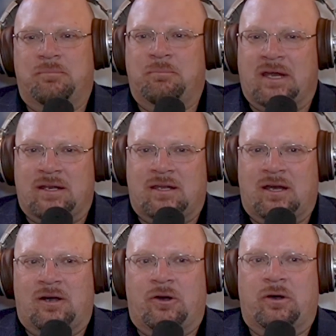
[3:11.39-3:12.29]

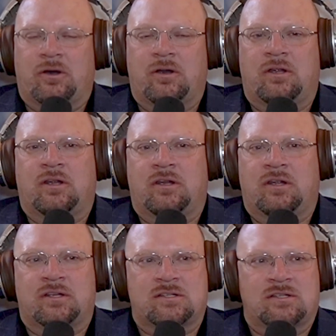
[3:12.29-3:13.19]
Medicare,
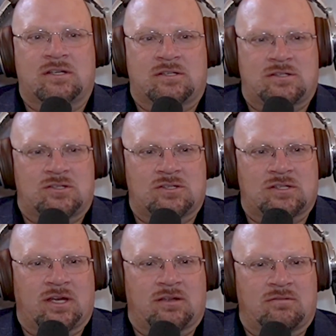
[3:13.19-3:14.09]
it's just
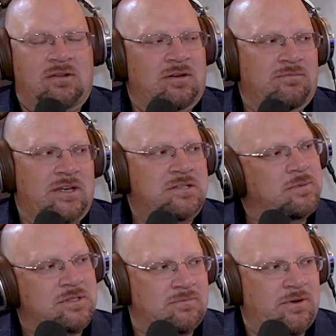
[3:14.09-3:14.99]
like in
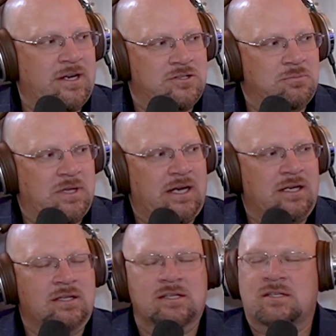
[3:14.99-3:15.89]
investments and financial
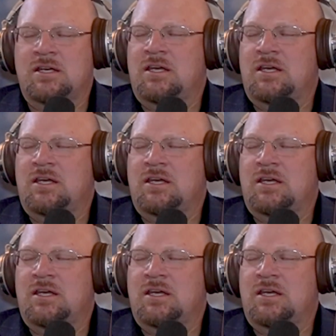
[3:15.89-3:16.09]
planning, that